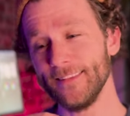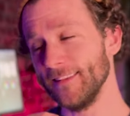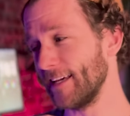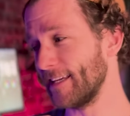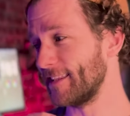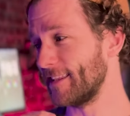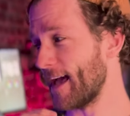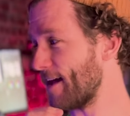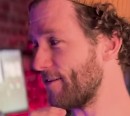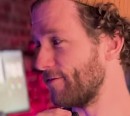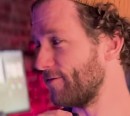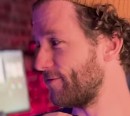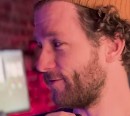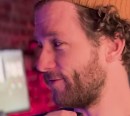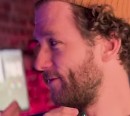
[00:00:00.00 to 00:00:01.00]
Like that
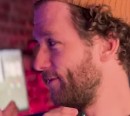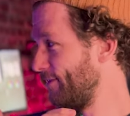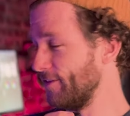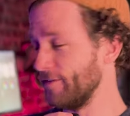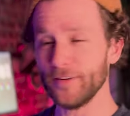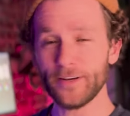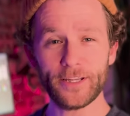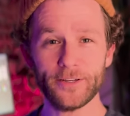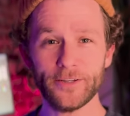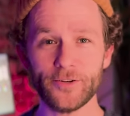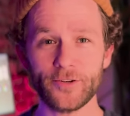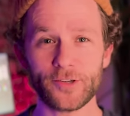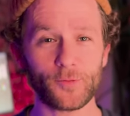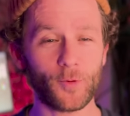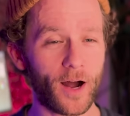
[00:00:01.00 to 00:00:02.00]
the video you
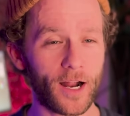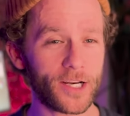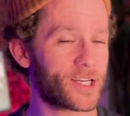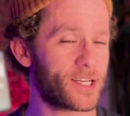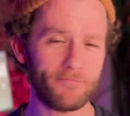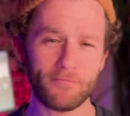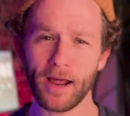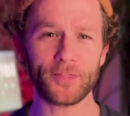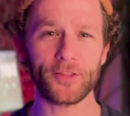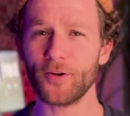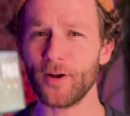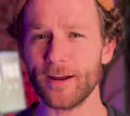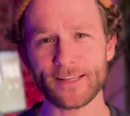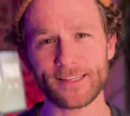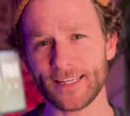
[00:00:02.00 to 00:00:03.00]
just watched, not the
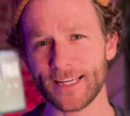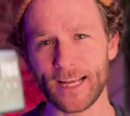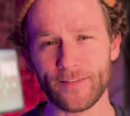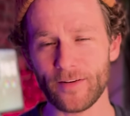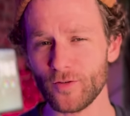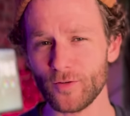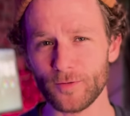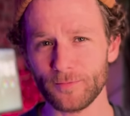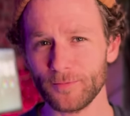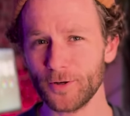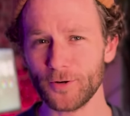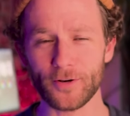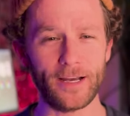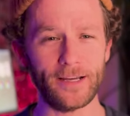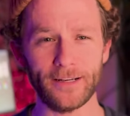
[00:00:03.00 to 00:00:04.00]
greatest thing I've ever
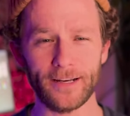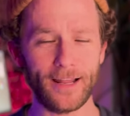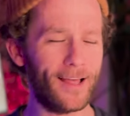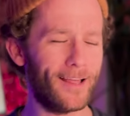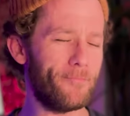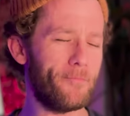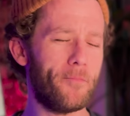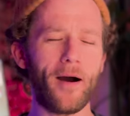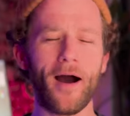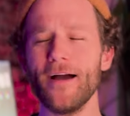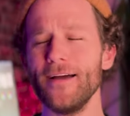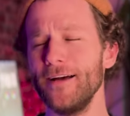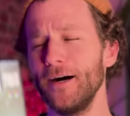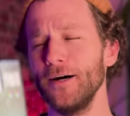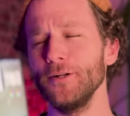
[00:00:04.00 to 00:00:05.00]
created
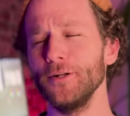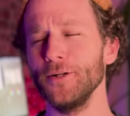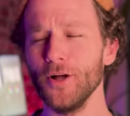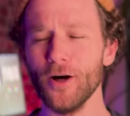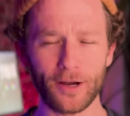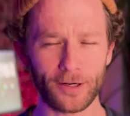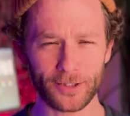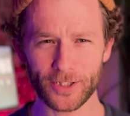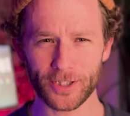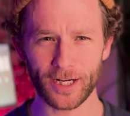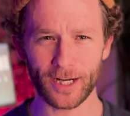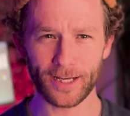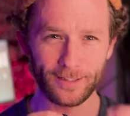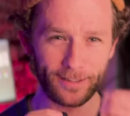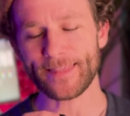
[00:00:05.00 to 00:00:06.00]
by a long shot.